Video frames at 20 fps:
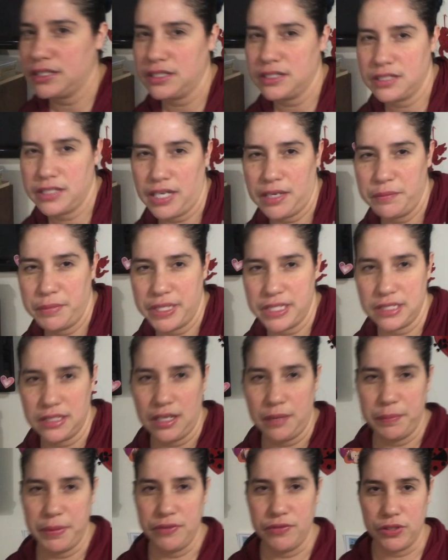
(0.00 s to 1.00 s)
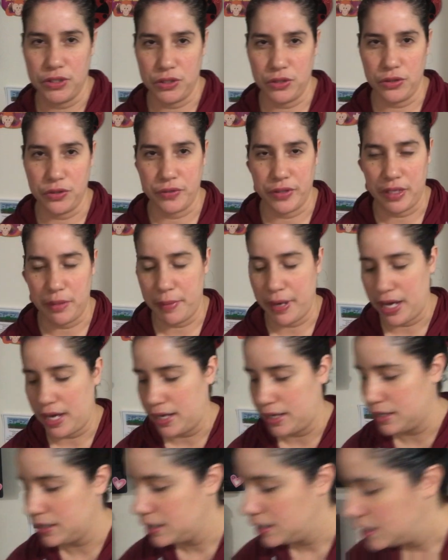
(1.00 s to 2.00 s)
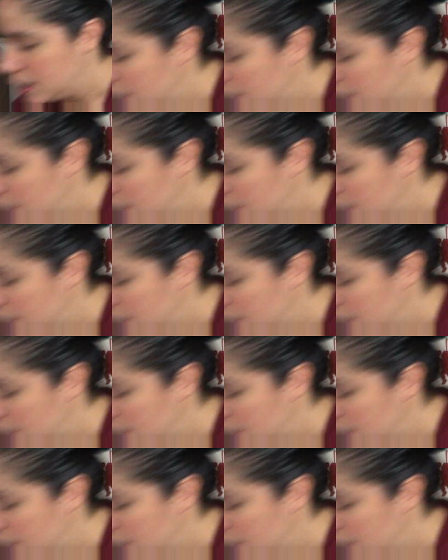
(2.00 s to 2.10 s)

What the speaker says: could get messed up even though they're in a bag,